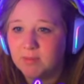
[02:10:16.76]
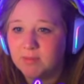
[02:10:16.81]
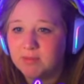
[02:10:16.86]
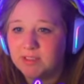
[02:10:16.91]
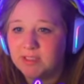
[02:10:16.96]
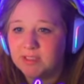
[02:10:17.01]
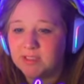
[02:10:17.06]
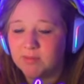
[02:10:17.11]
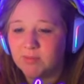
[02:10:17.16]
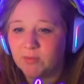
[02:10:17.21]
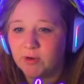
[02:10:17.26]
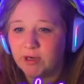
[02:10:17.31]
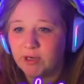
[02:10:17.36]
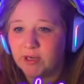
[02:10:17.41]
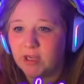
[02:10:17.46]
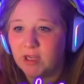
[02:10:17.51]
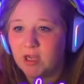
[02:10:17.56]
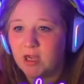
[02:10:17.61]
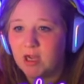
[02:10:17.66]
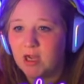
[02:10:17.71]

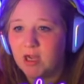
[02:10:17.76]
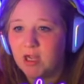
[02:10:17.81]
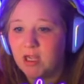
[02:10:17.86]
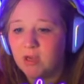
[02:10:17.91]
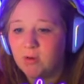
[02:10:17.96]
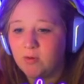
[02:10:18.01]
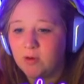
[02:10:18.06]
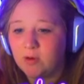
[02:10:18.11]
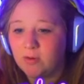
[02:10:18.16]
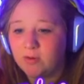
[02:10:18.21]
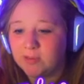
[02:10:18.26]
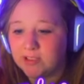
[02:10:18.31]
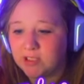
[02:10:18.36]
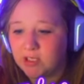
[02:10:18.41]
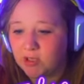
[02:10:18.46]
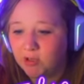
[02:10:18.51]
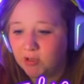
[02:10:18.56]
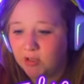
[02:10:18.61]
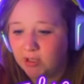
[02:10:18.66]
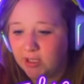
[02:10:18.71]
Disappointing. All I wanted was a
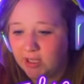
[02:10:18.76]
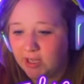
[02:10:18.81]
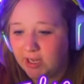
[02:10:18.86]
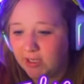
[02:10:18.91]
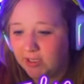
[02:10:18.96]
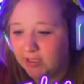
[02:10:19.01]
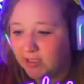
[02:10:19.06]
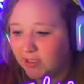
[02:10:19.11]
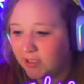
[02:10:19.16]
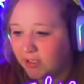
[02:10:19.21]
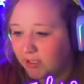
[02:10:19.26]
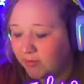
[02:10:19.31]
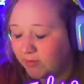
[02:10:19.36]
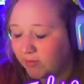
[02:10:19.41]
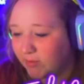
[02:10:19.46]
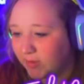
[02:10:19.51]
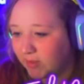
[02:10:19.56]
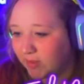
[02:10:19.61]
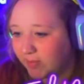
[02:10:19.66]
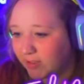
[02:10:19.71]
cute little island, and they
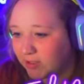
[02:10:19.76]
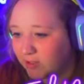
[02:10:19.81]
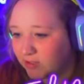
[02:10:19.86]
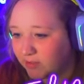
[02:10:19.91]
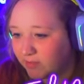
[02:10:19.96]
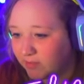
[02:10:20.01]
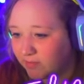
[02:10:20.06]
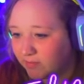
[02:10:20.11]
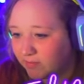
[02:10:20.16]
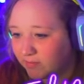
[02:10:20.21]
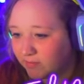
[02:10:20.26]
ruined my dream.